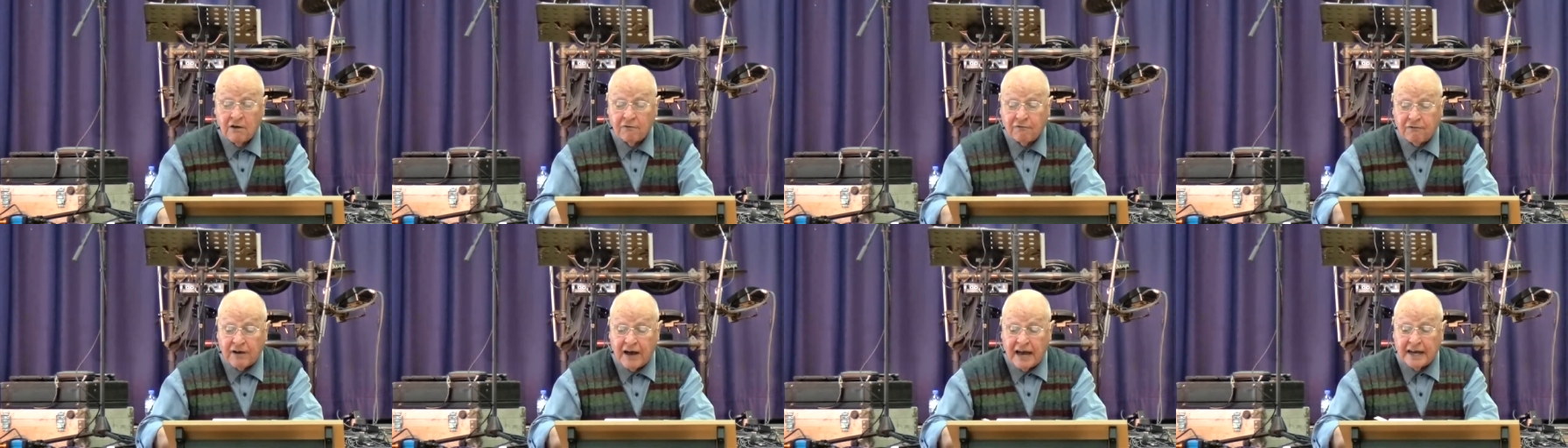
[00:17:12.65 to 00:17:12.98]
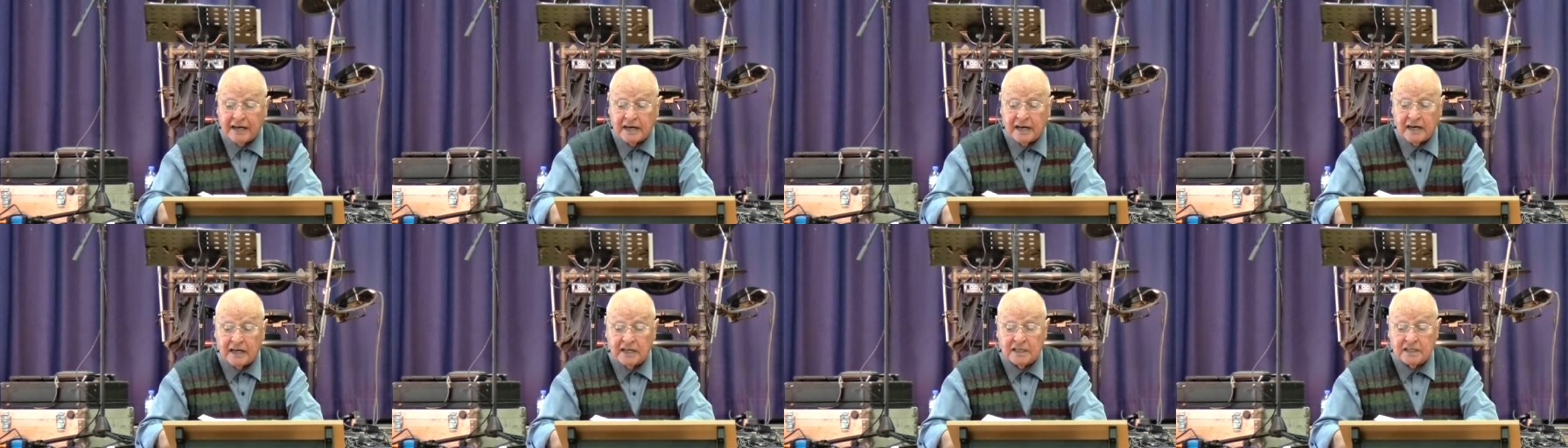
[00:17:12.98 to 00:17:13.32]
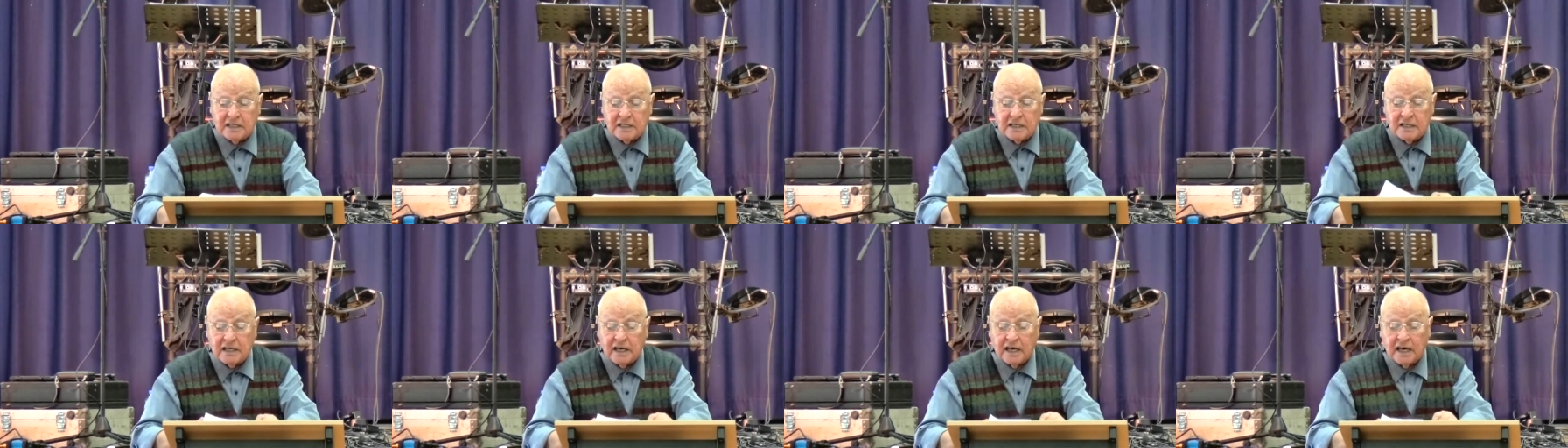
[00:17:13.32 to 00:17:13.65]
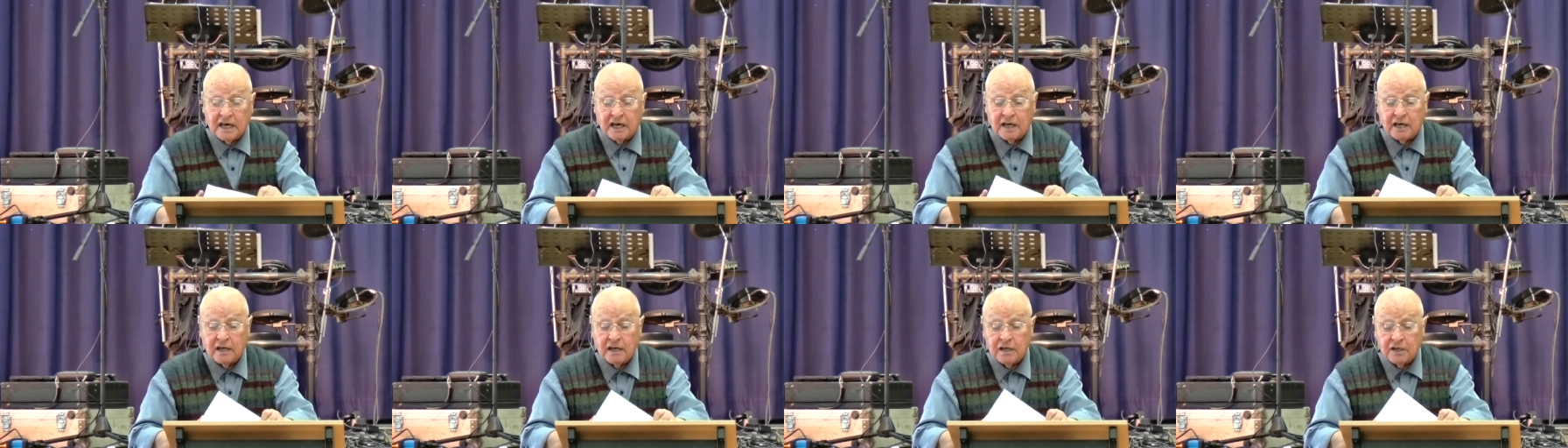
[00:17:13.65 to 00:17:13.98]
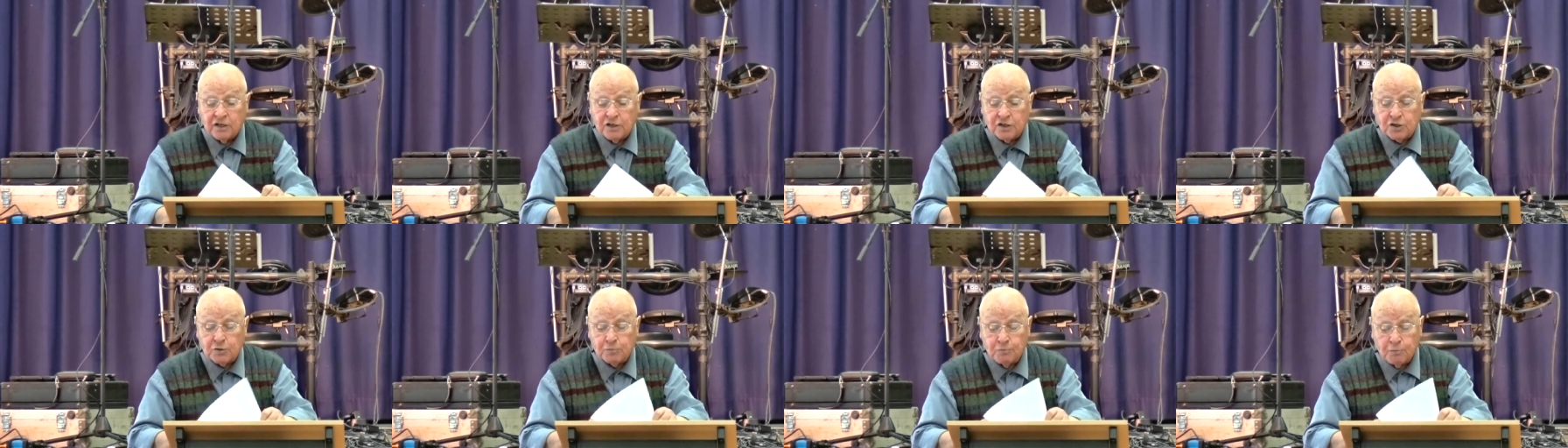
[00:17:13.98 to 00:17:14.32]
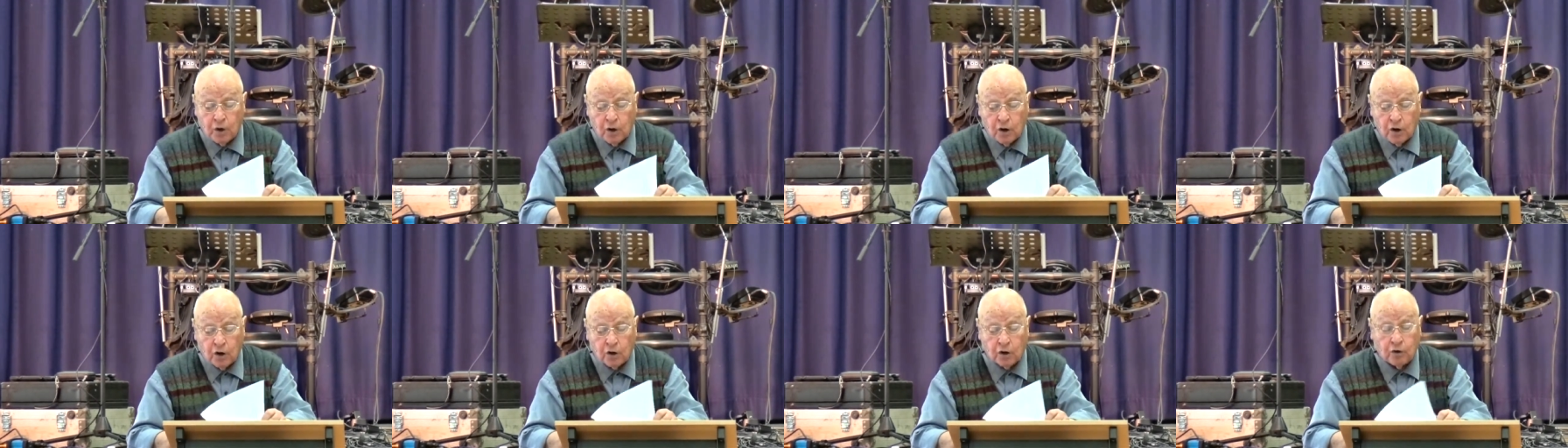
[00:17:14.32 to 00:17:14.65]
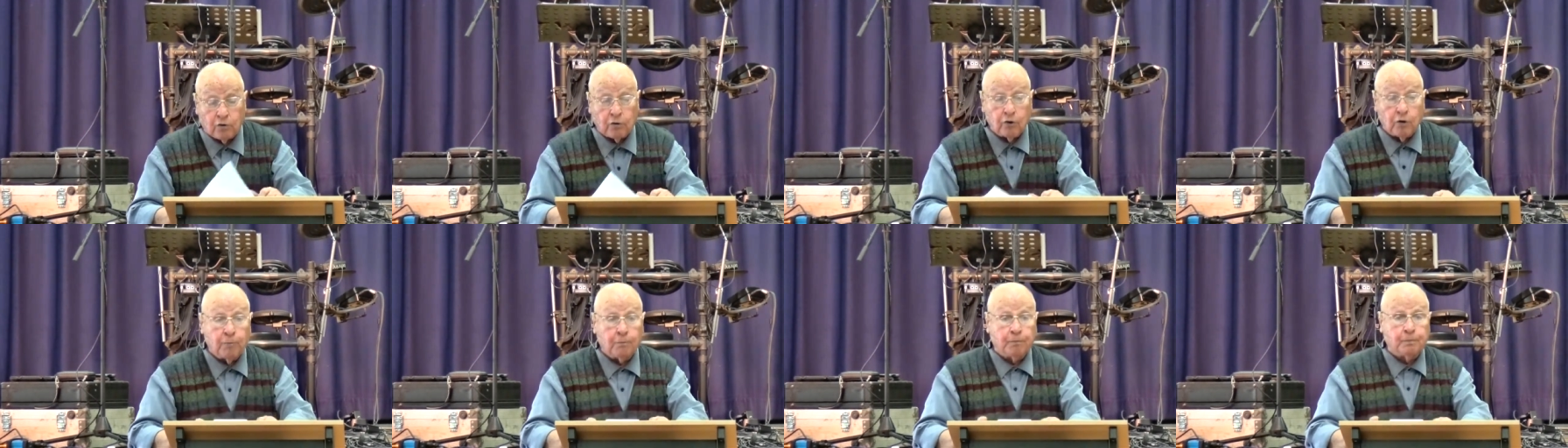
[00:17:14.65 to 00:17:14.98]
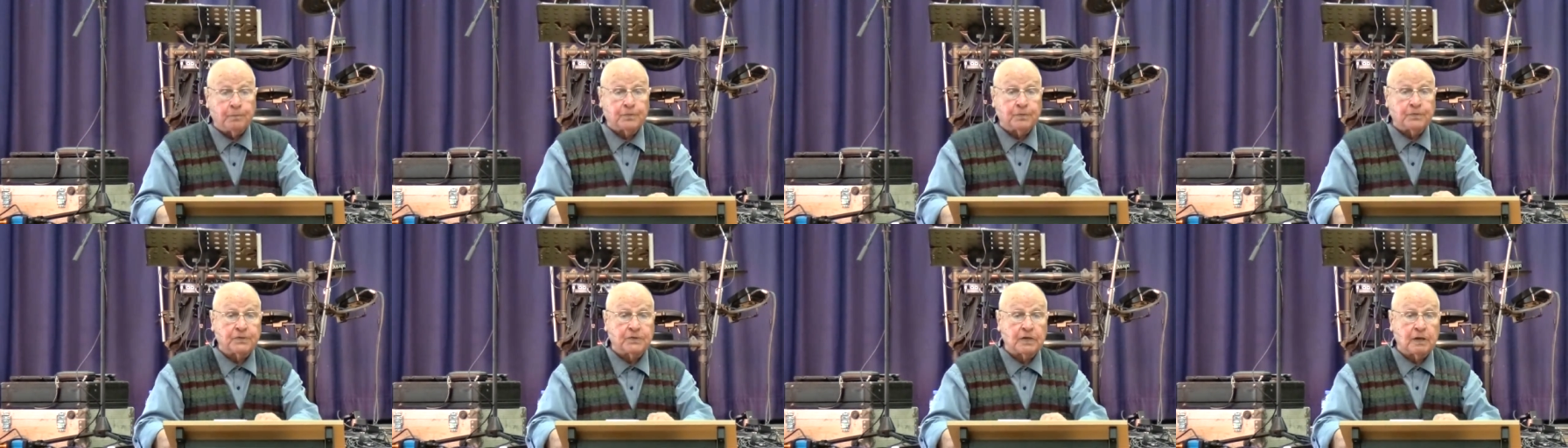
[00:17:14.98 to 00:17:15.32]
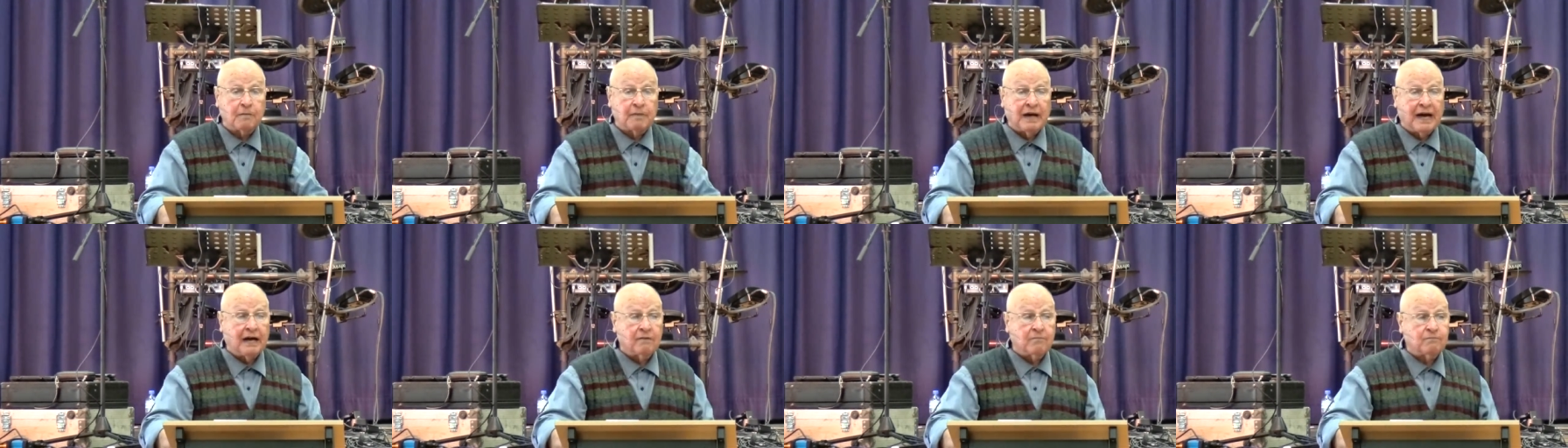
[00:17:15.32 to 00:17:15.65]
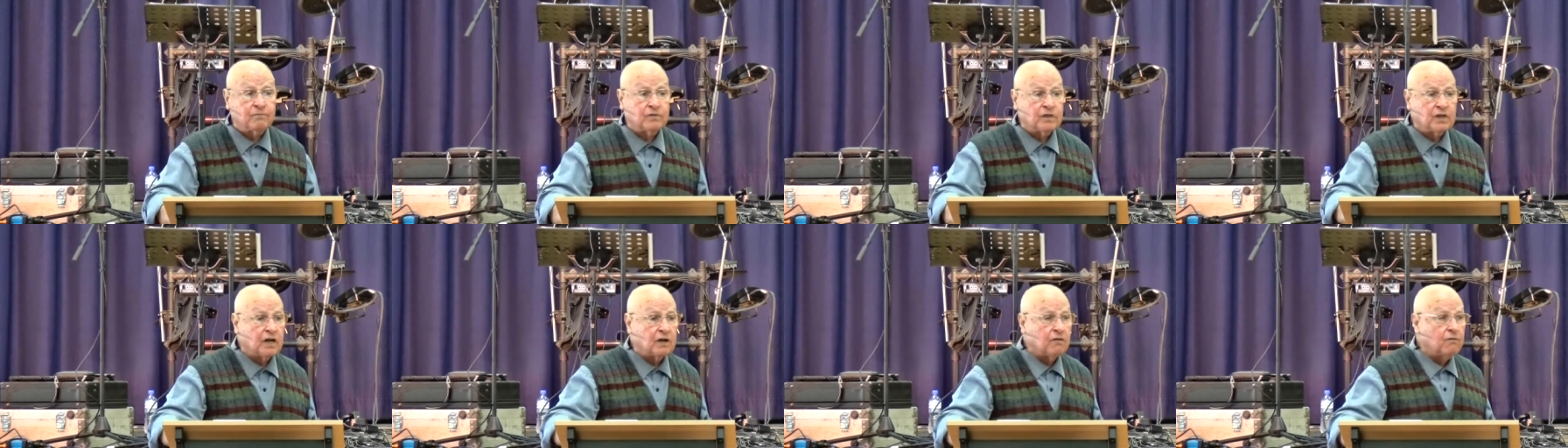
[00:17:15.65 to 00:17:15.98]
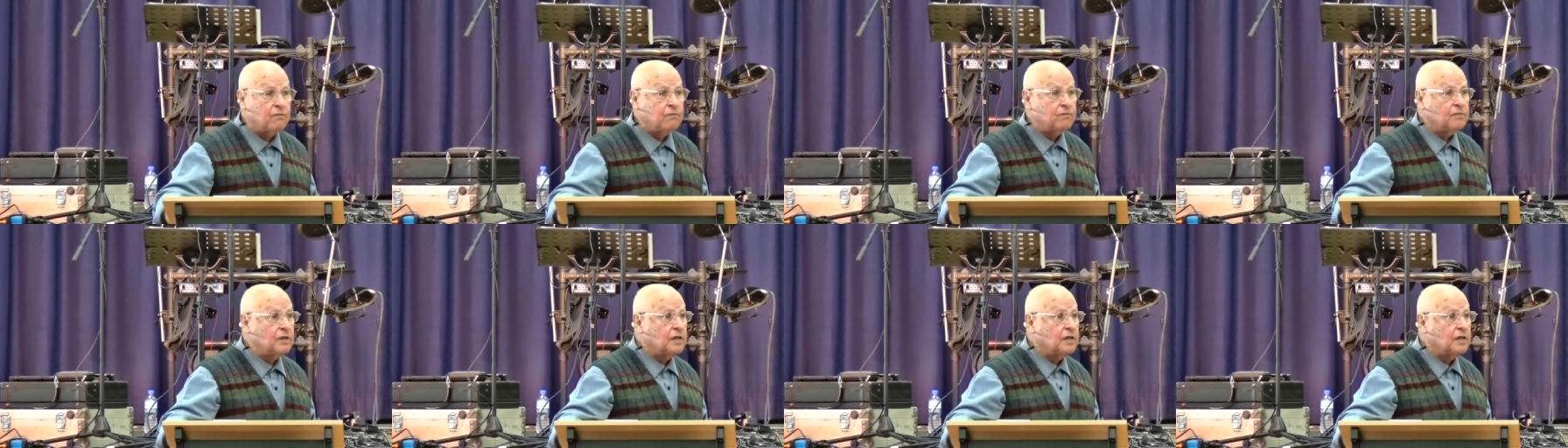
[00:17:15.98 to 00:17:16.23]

finally the uh, small groups, about uh,